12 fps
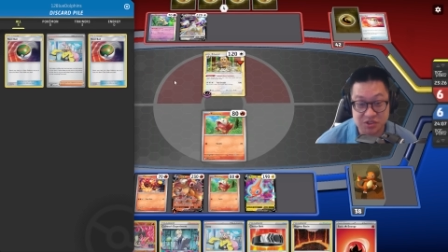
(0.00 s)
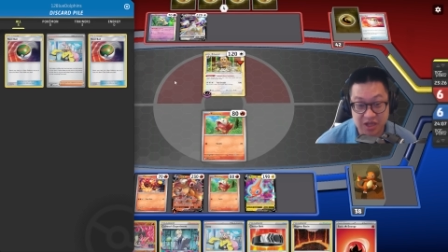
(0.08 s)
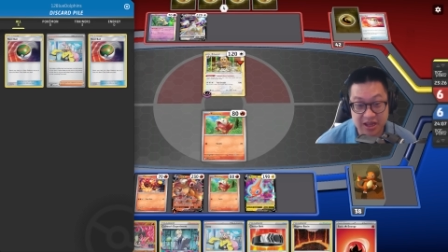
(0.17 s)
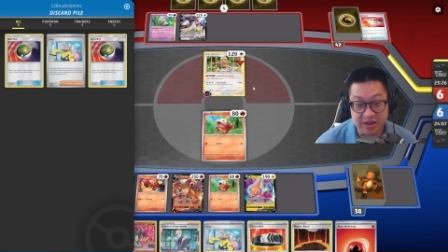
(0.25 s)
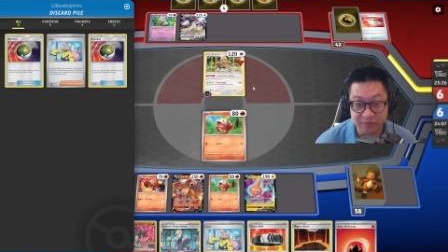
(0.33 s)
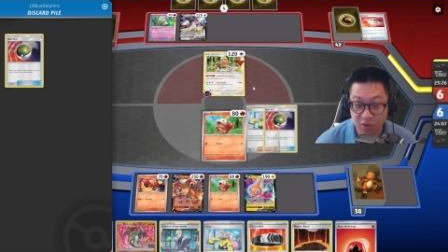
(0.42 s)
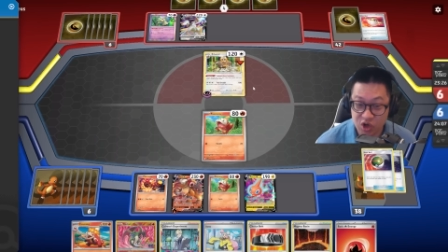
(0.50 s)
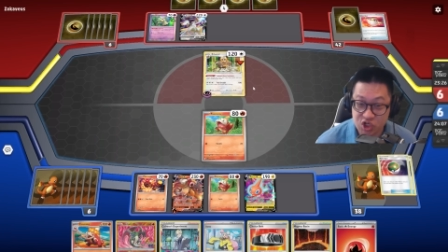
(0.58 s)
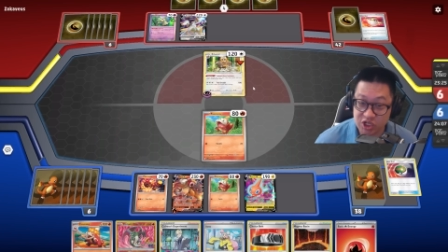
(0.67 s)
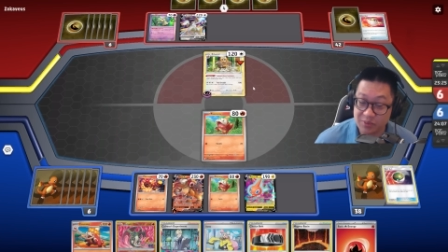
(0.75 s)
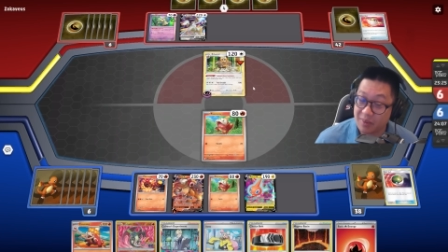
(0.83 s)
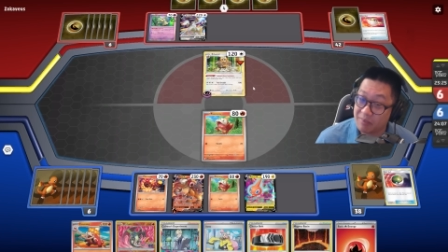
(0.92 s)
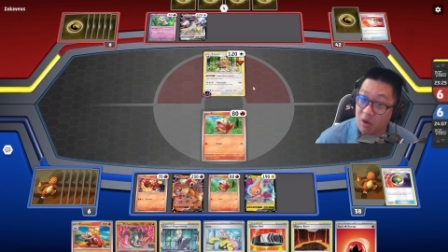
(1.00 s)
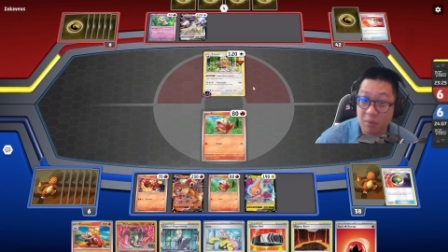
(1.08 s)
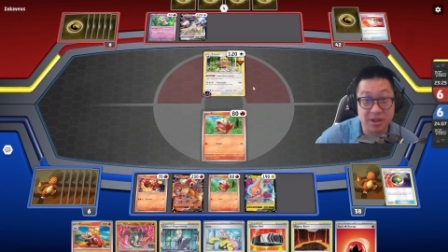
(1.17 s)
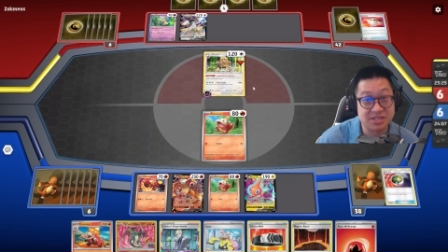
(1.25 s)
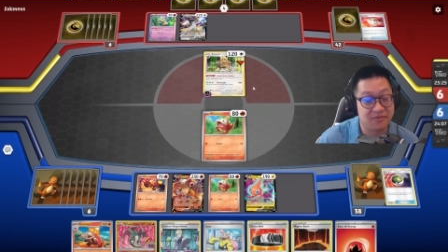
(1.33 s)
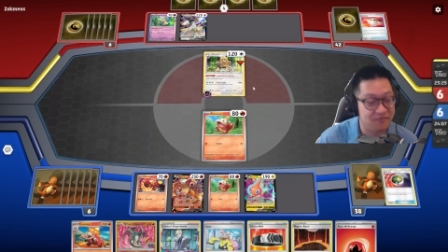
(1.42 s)
And unfortunately, my
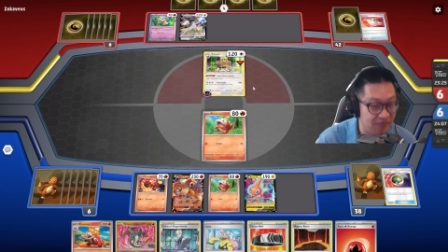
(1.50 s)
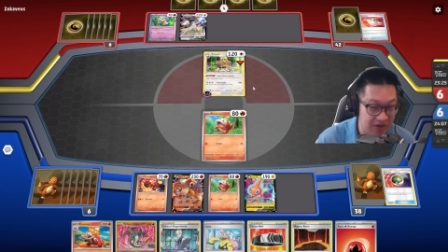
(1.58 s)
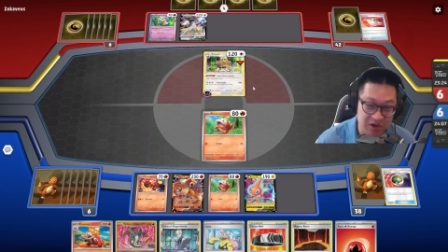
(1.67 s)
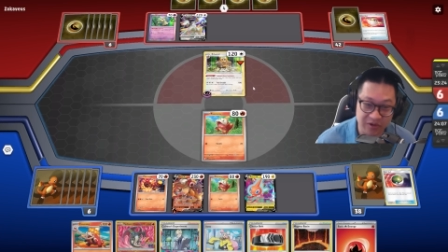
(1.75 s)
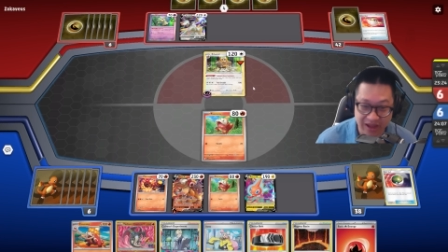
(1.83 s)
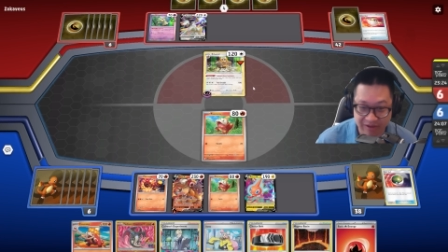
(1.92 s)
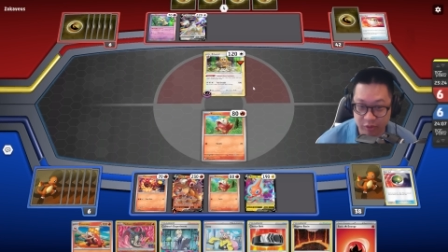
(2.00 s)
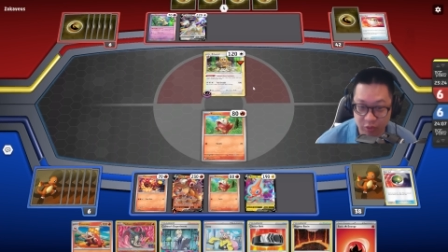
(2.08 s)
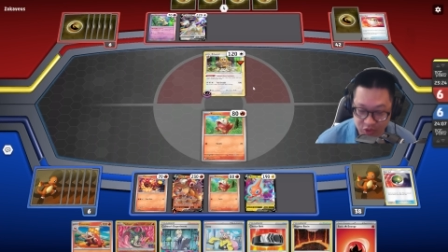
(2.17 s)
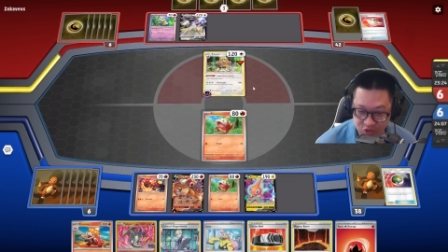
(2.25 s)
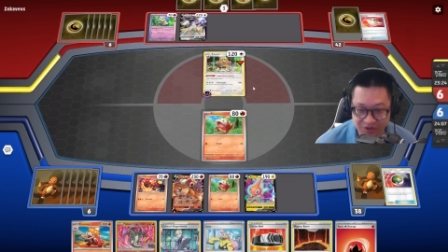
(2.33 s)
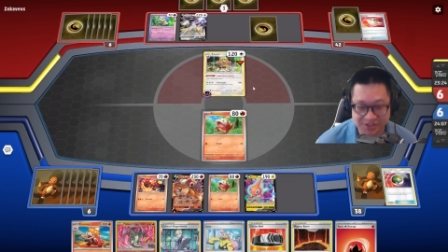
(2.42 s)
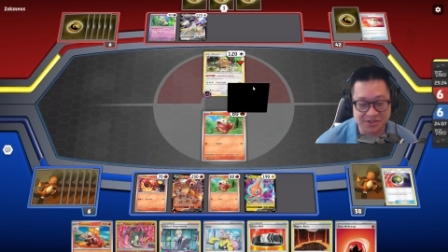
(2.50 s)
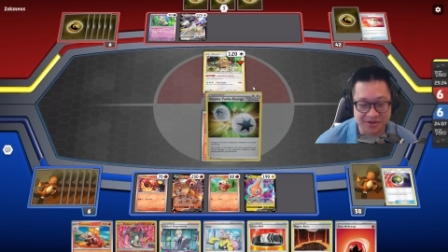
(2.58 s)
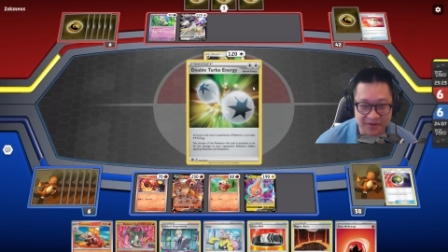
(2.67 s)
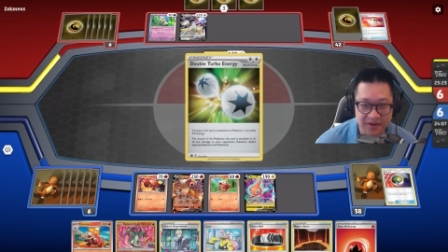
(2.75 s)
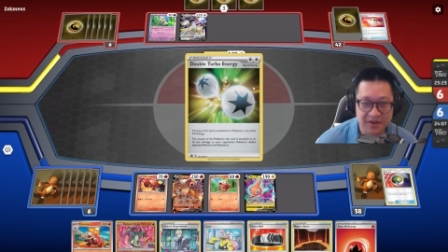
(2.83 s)
Pokemons have very heavy retreats here.